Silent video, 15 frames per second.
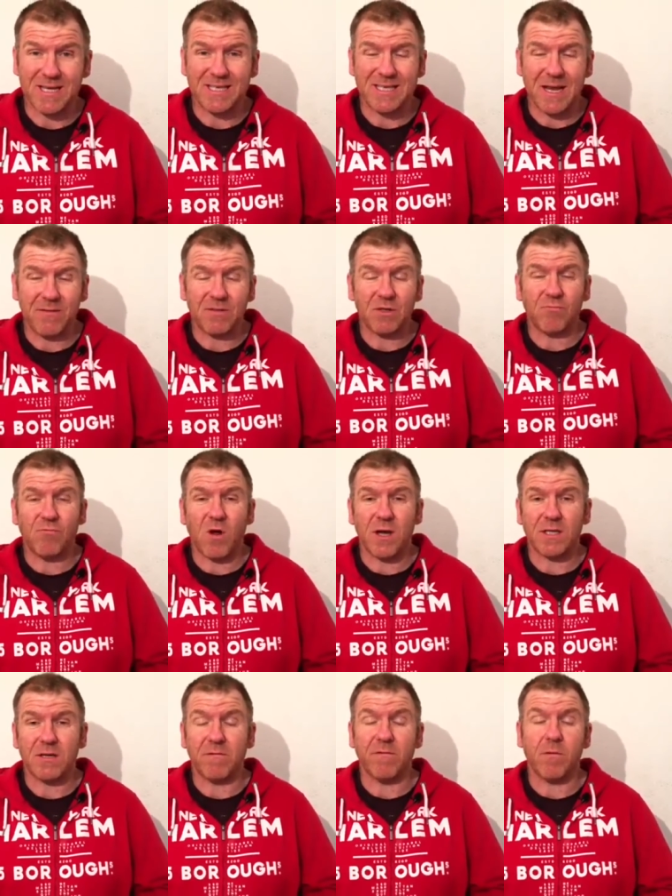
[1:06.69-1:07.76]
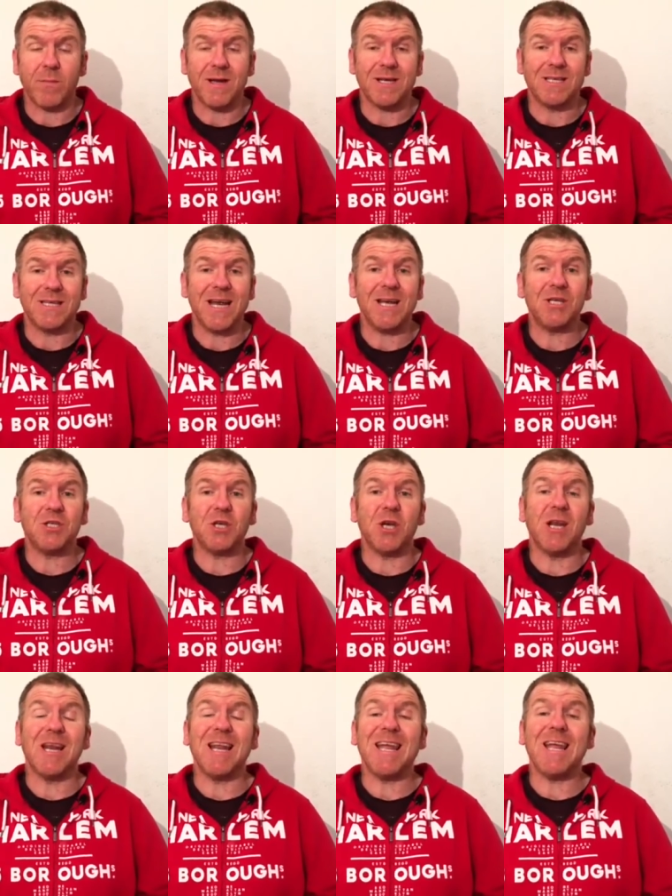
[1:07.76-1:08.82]
is deaths arising from
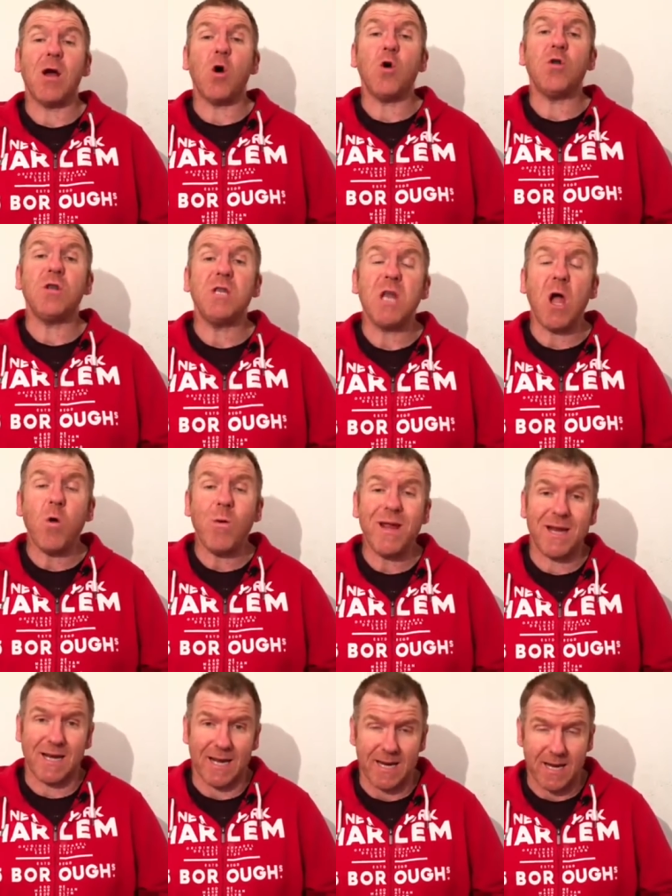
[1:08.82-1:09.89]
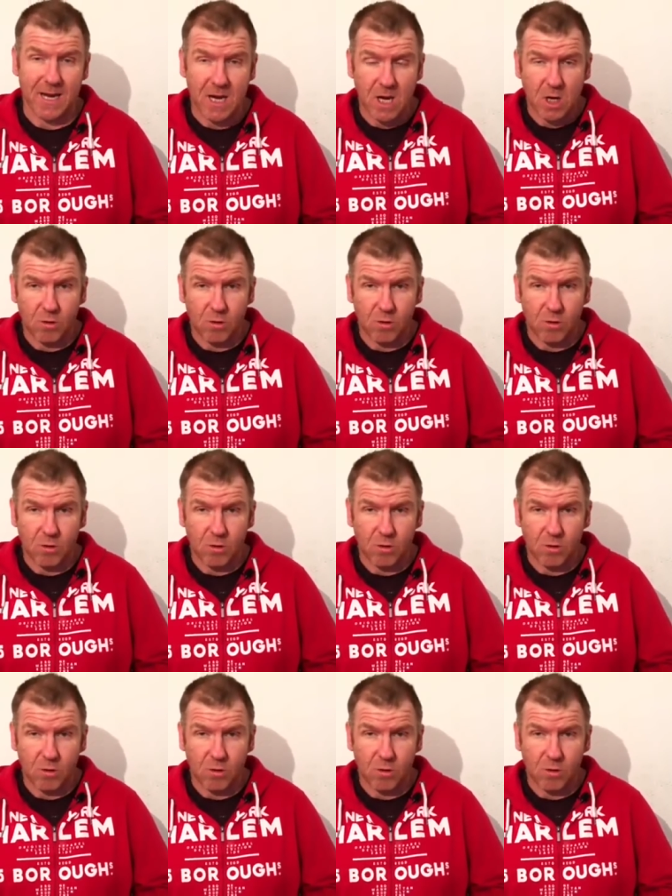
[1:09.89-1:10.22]
intentionally or knowingly